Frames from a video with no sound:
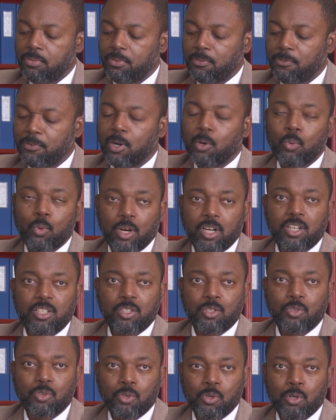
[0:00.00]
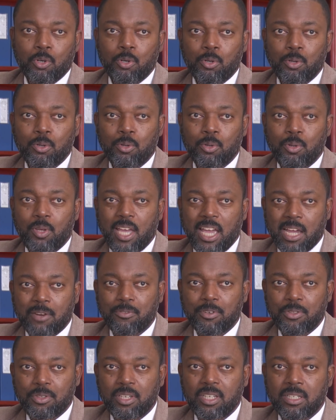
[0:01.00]
for a worker to know
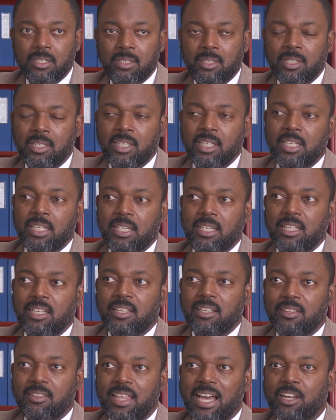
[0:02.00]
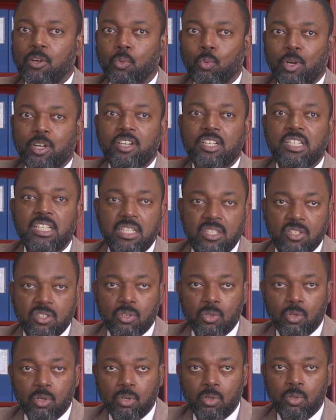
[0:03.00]
everything that a worker needs to
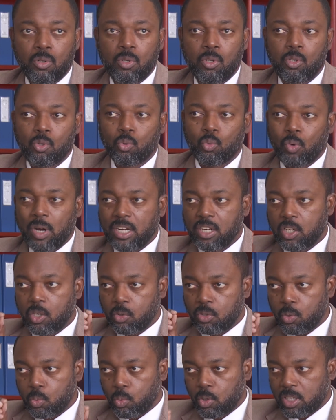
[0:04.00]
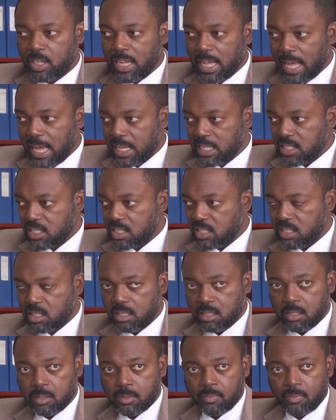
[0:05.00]
know, right now the worker has
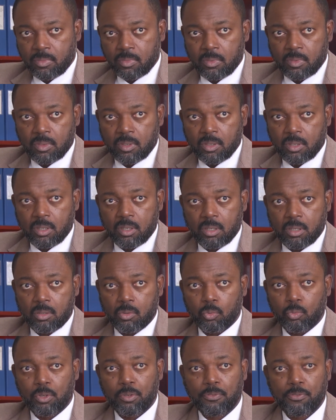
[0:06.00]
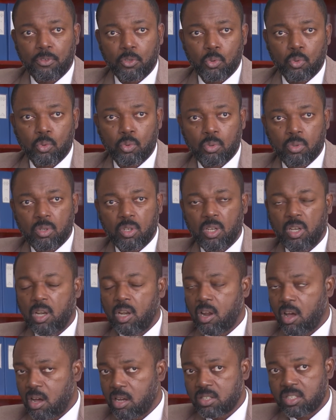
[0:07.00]
to review
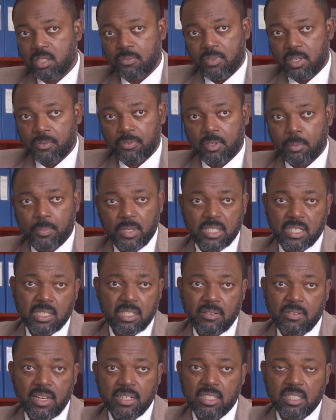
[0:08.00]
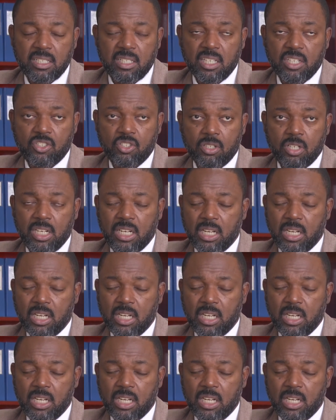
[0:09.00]
lots of different pieces of legislation. The